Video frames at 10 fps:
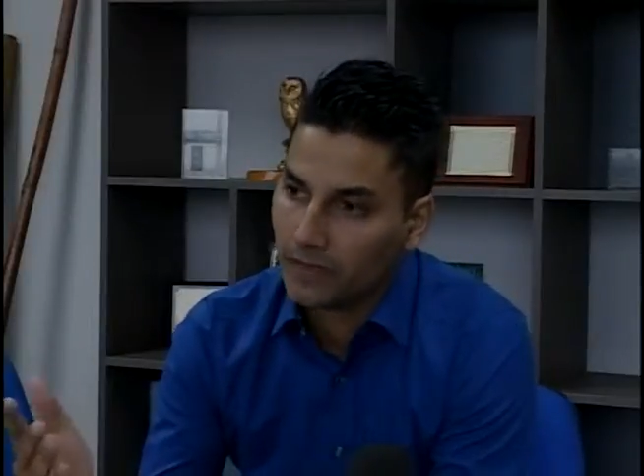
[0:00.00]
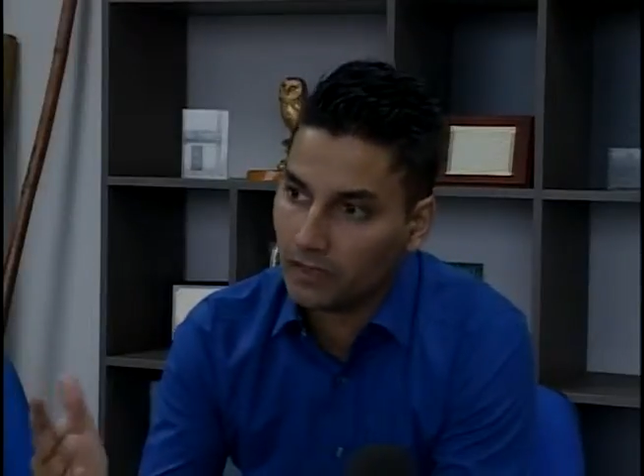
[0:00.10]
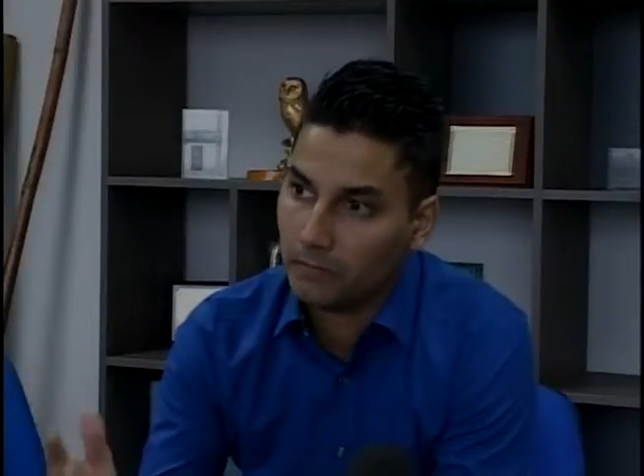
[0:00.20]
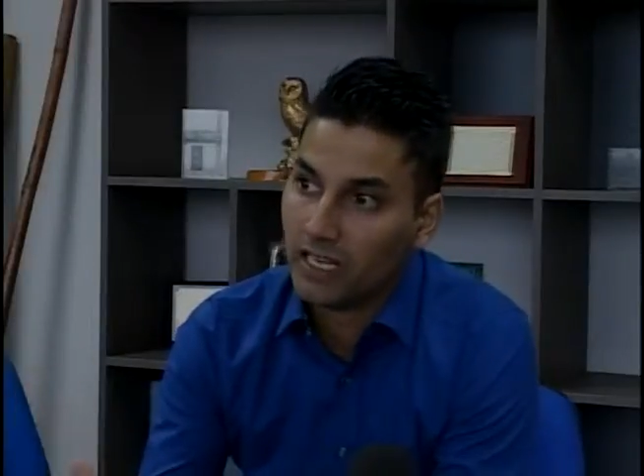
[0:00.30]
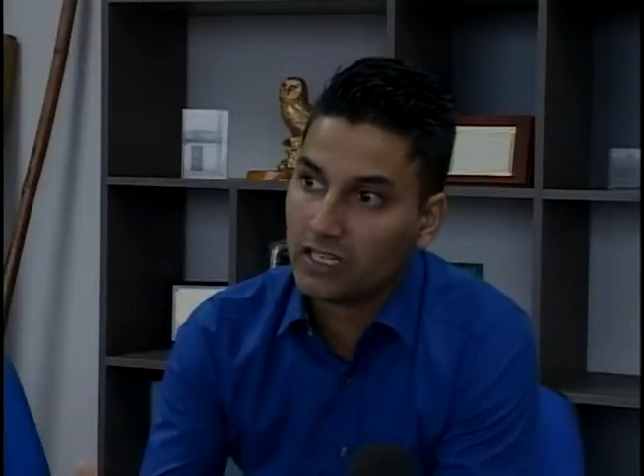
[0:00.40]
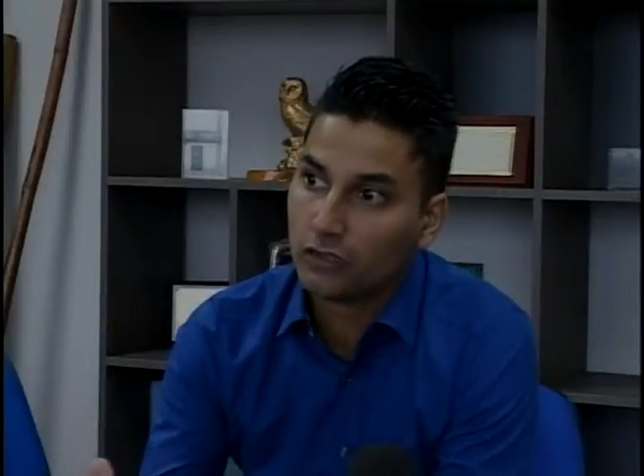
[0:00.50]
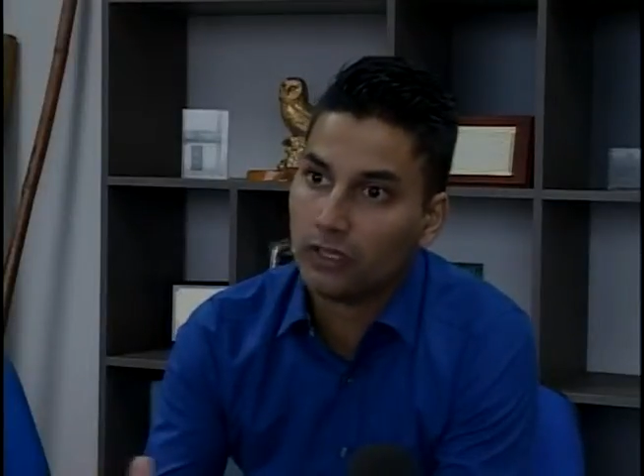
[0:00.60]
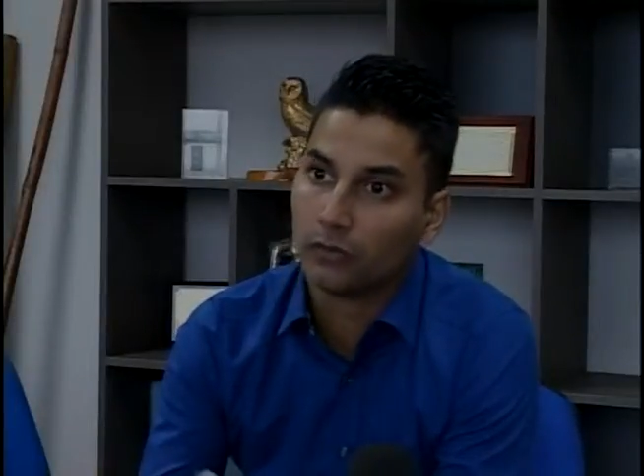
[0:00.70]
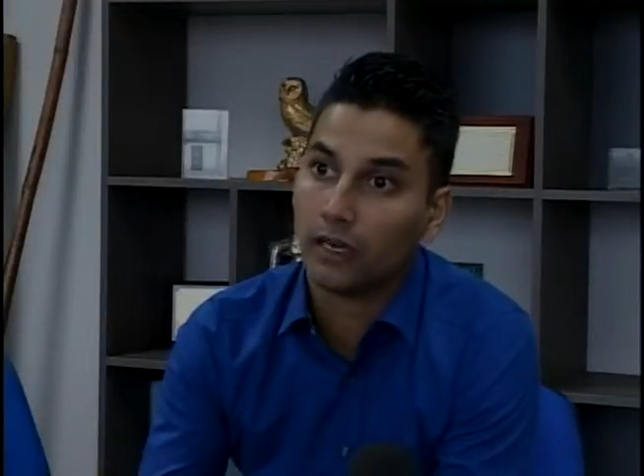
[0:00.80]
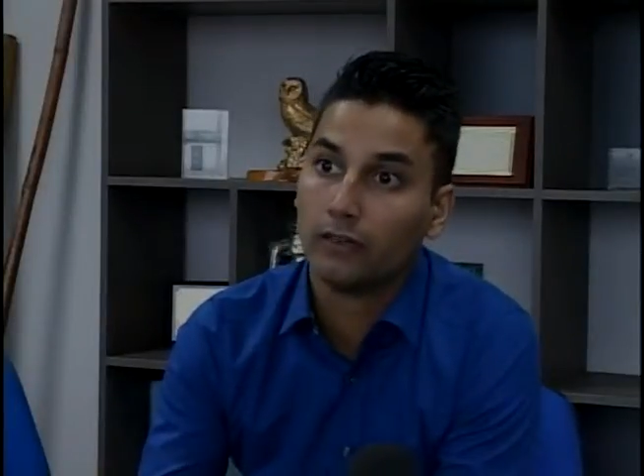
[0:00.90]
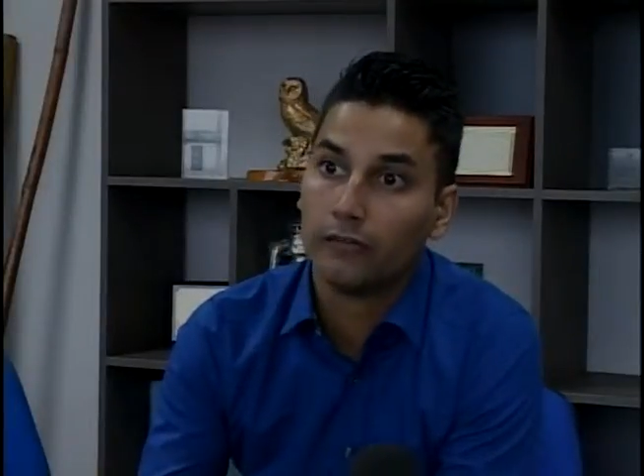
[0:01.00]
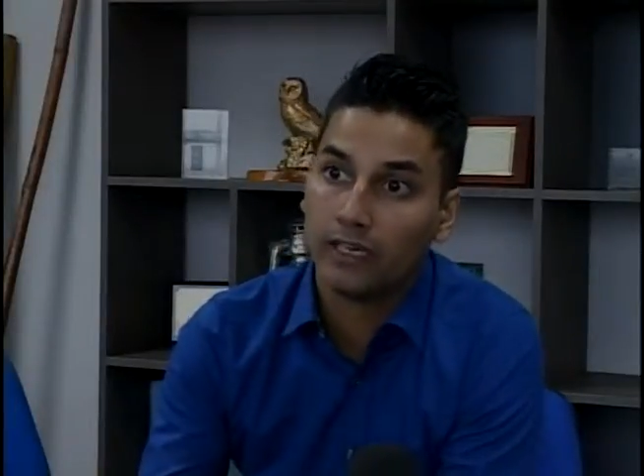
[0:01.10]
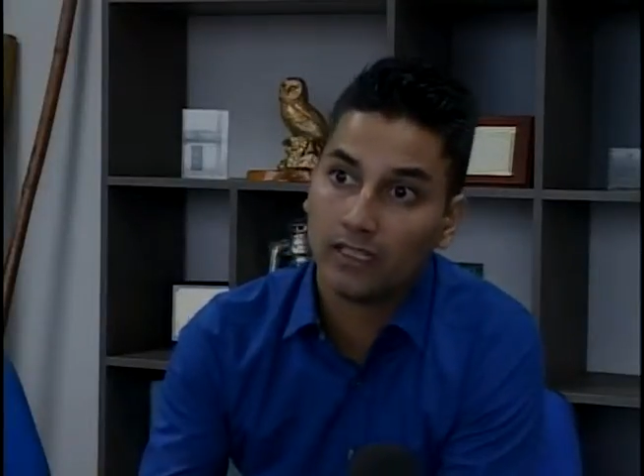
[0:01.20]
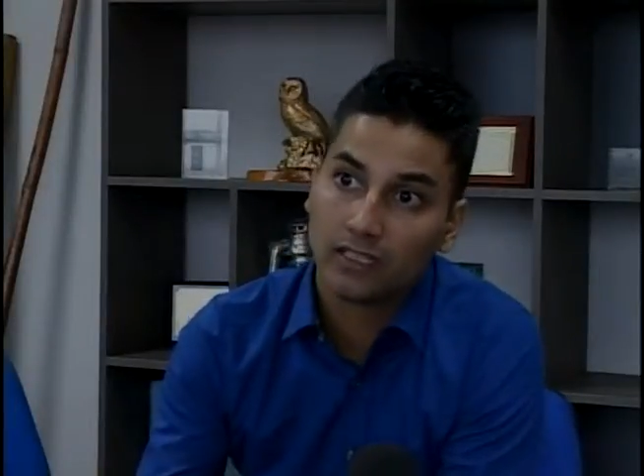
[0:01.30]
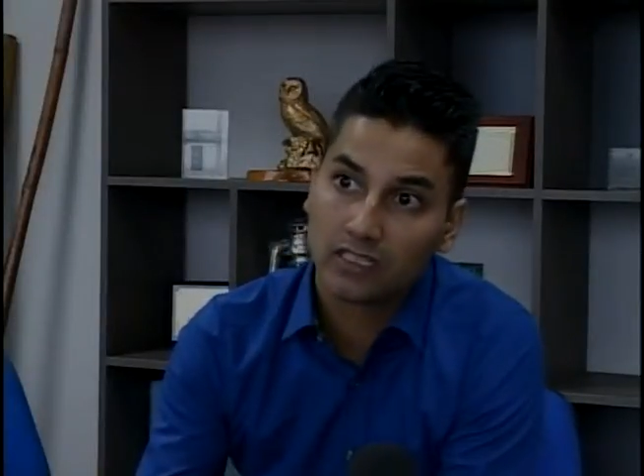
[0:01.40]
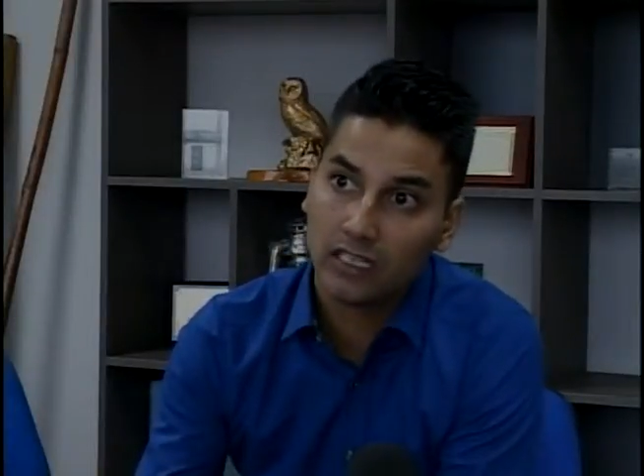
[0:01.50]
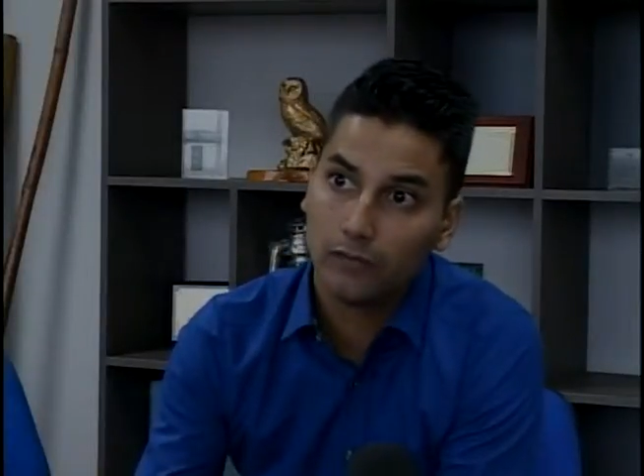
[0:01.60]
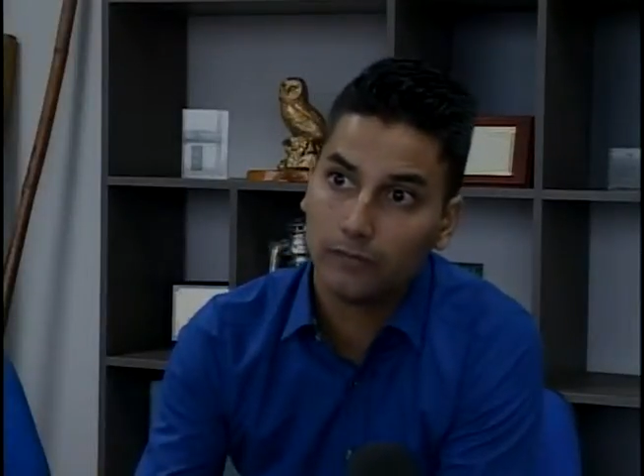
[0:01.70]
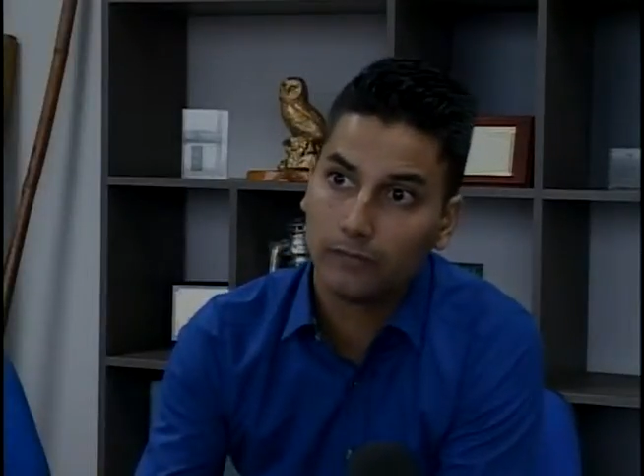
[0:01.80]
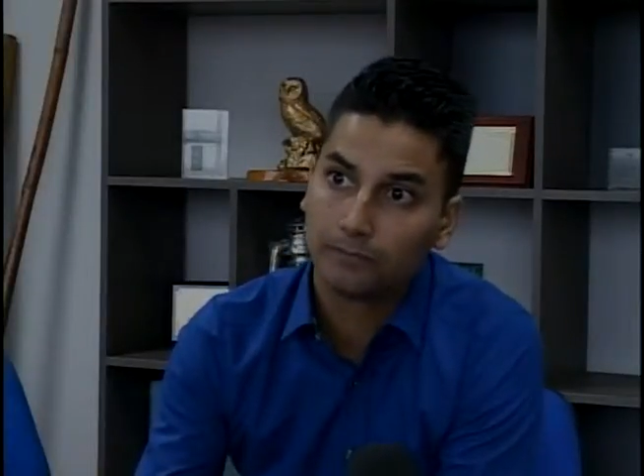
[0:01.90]
the Main Street renovated
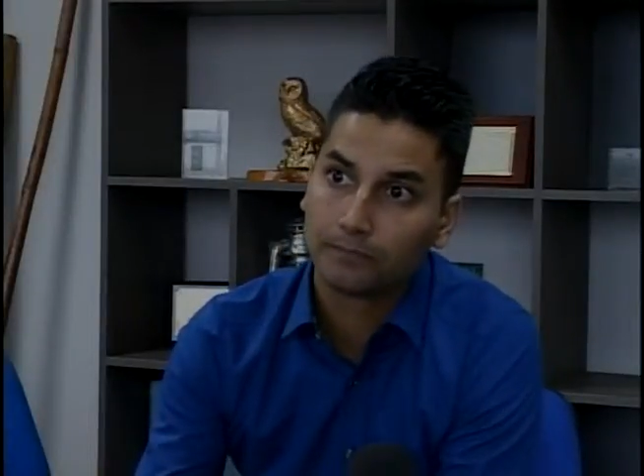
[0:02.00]
itself.